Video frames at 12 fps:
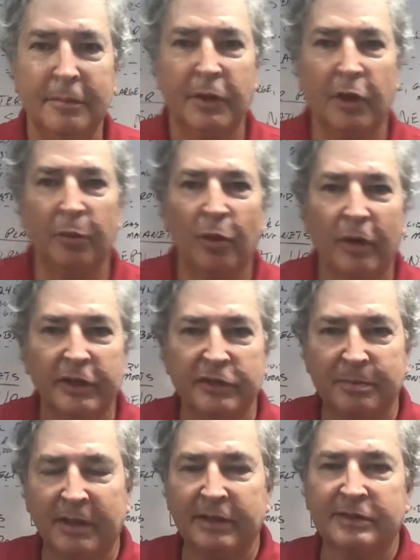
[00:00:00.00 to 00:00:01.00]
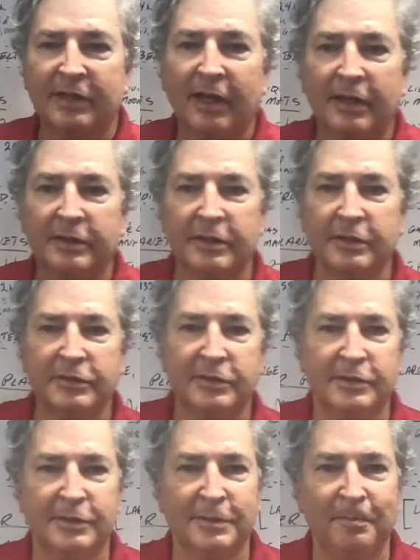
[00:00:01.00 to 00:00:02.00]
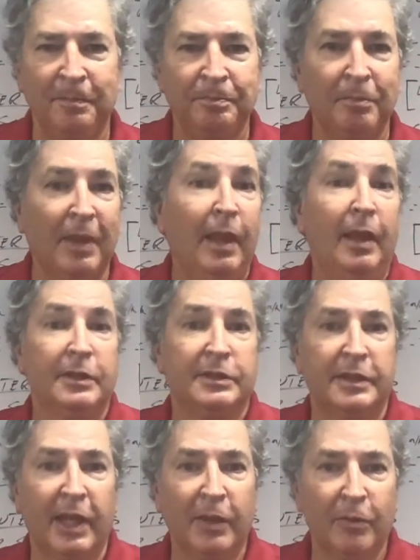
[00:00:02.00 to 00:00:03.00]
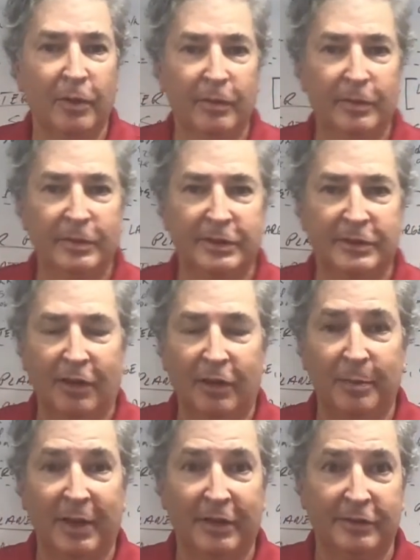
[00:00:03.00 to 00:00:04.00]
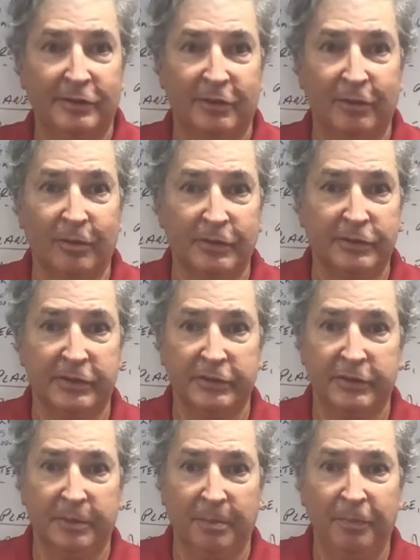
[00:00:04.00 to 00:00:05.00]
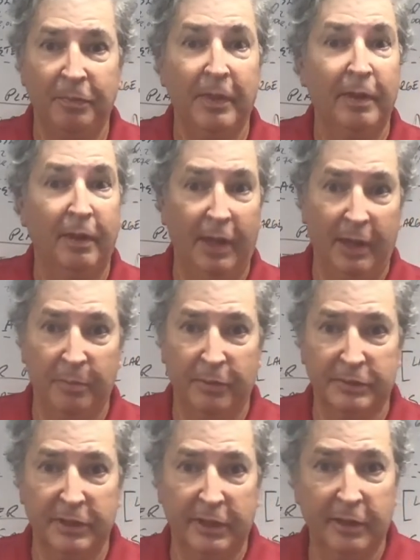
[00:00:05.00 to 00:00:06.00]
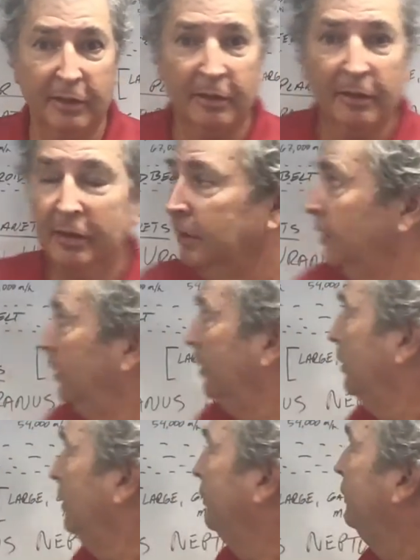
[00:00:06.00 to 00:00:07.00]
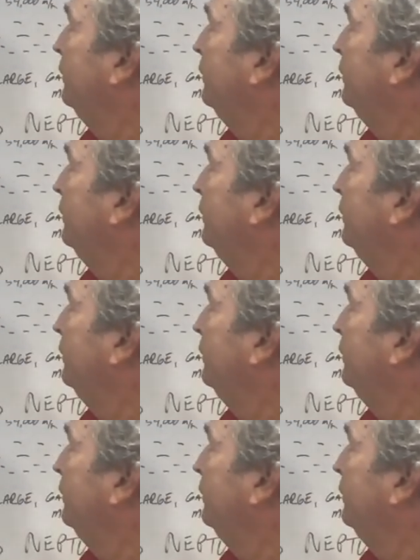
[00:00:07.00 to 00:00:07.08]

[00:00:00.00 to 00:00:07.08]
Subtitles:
Good morning, space scientists. Today we're going to talk about the solar system, and in particular, the